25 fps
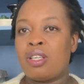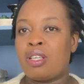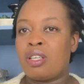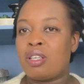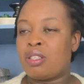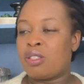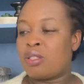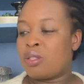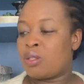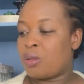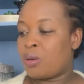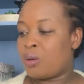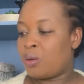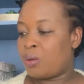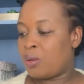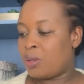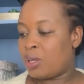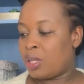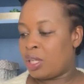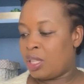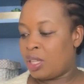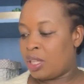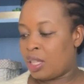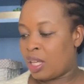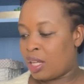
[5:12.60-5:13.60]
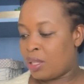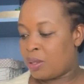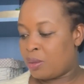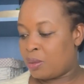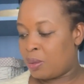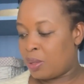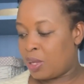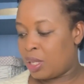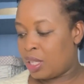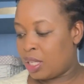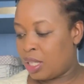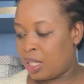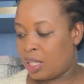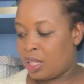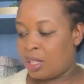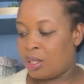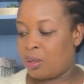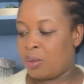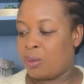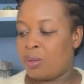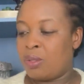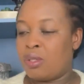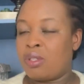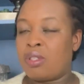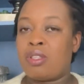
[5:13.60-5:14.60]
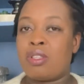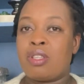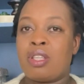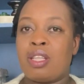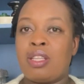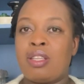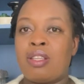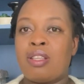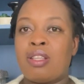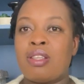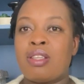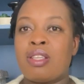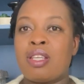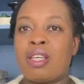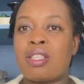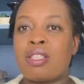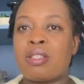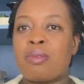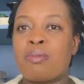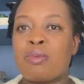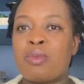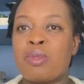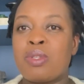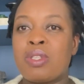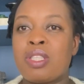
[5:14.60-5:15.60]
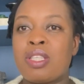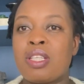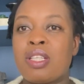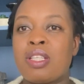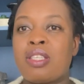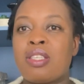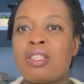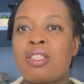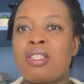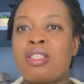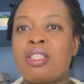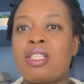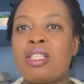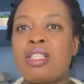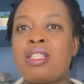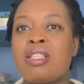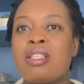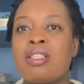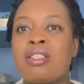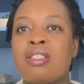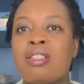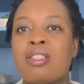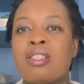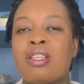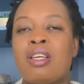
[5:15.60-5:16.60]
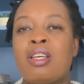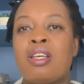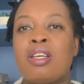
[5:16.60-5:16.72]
So in that way, and then there are some twisted stitches.